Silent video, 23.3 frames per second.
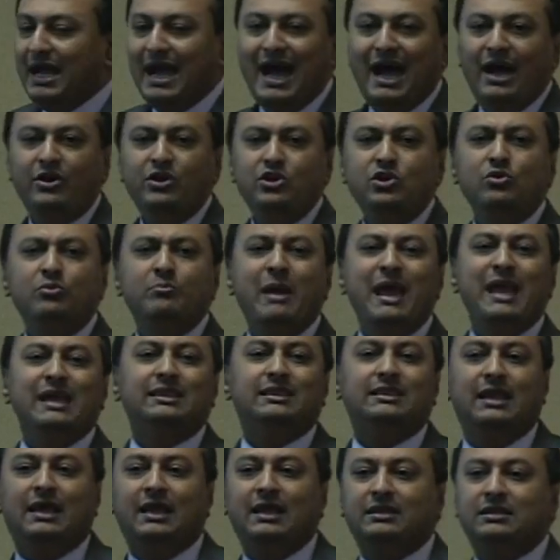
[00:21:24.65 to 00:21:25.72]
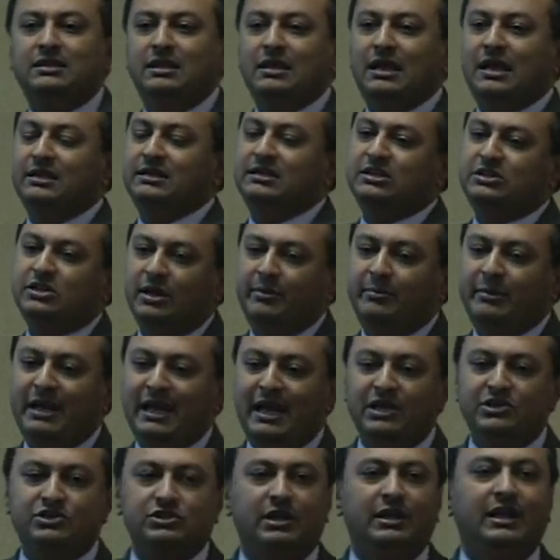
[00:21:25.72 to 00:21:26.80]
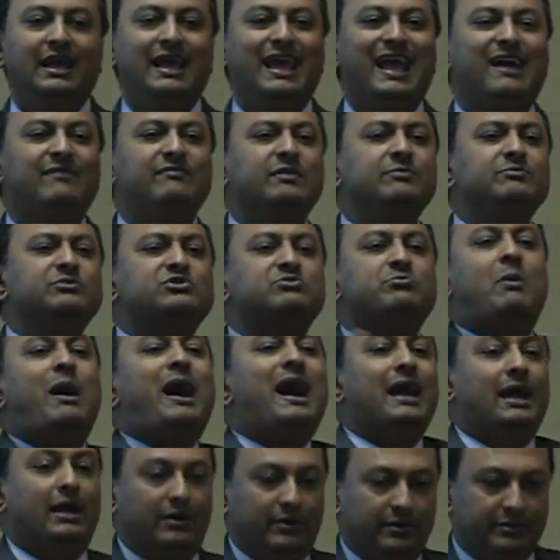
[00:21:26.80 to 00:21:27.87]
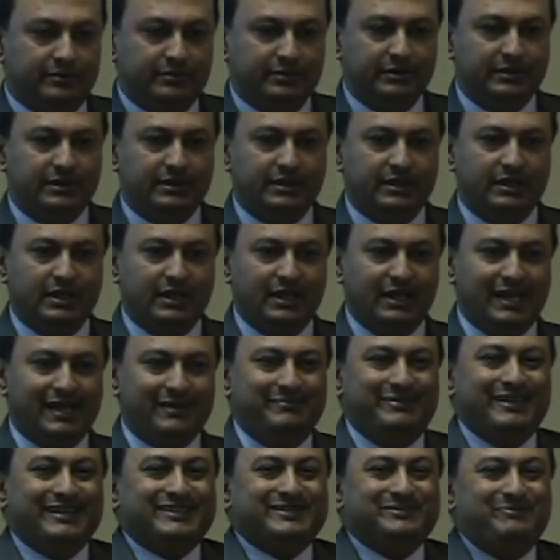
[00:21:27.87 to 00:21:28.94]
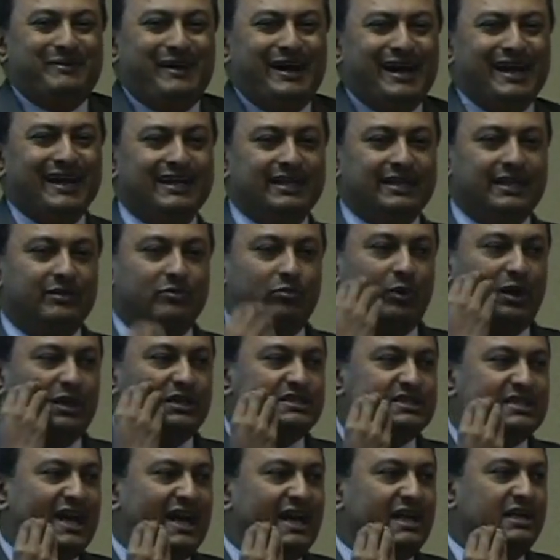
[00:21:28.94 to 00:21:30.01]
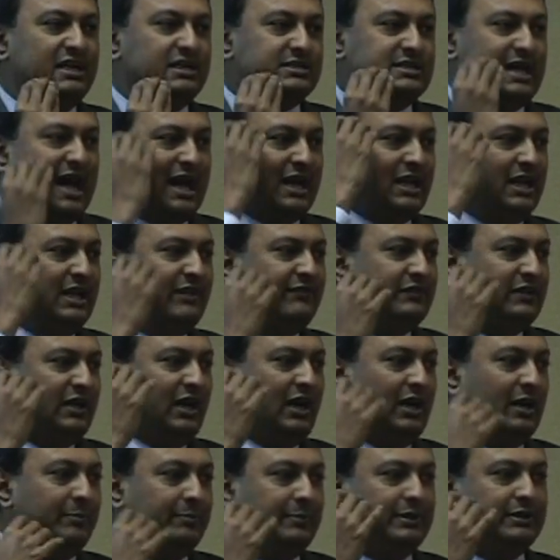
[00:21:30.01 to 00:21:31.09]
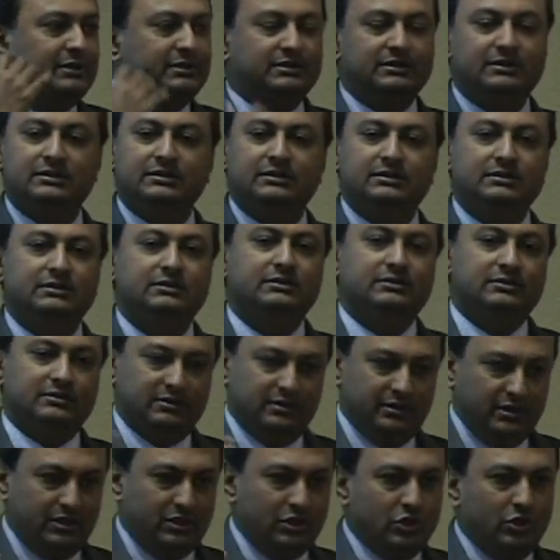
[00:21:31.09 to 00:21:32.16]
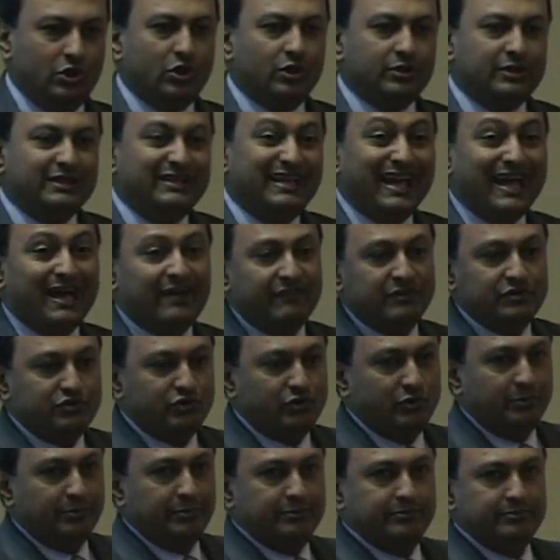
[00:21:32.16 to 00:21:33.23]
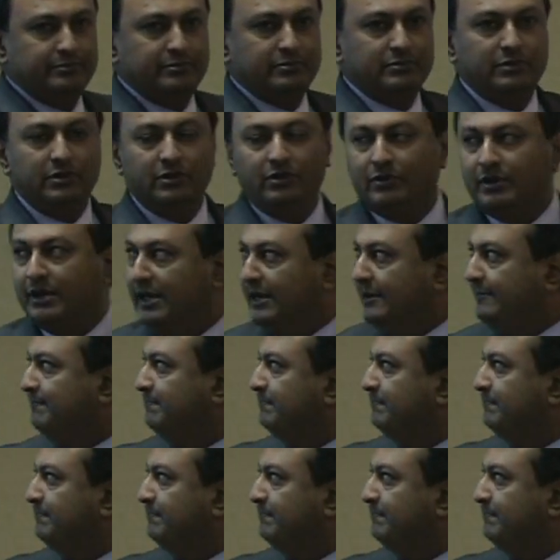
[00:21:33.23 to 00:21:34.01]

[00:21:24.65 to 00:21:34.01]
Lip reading: How do you make that determination? Have them smile. If they smile and one side does not lift up, you know that they have a droop, okay?